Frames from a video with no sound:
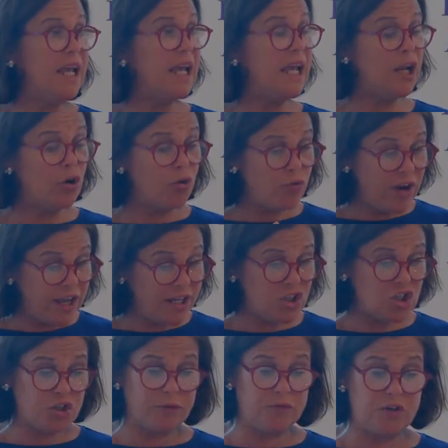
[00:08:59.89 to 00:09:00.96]
in a
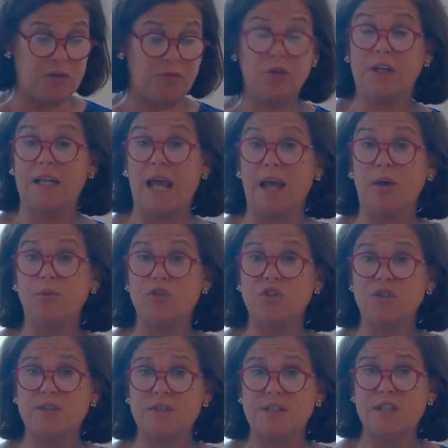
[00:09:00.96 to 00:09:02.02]
range of different
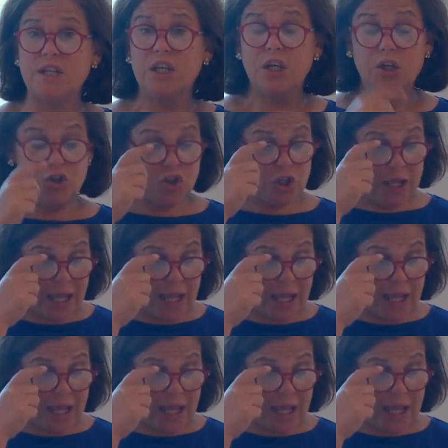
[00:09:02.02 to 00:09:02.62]
languages, to